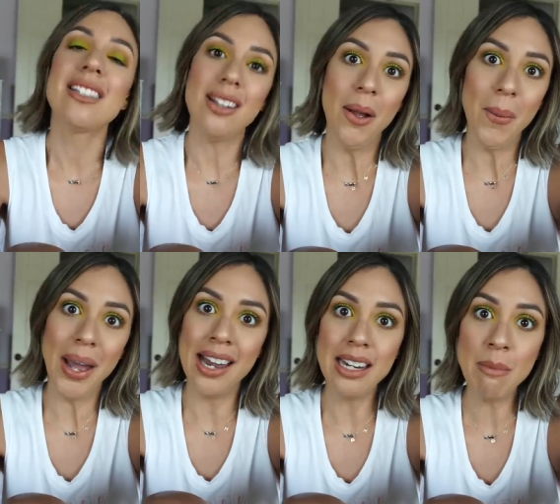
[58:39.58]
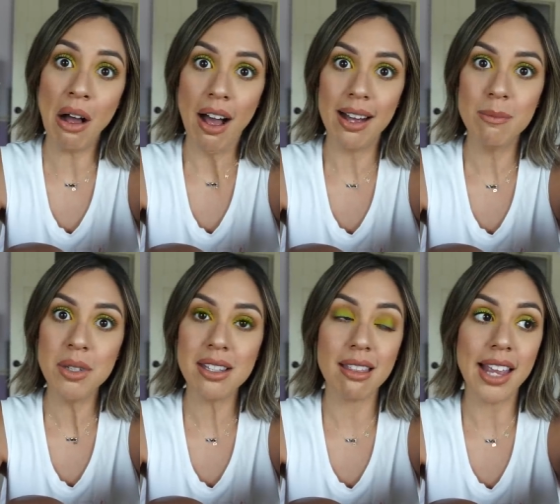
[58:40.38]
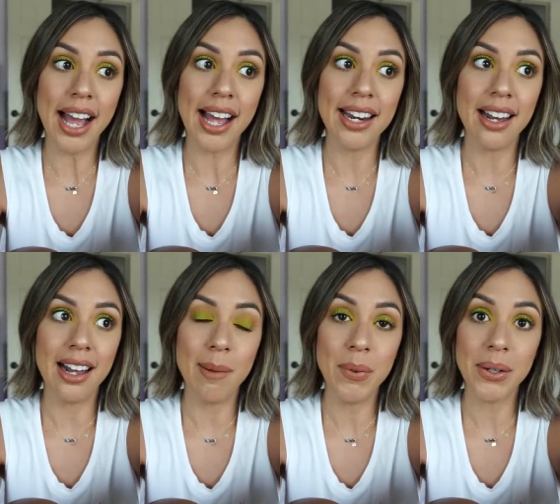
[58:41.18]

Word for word: so any moms that um,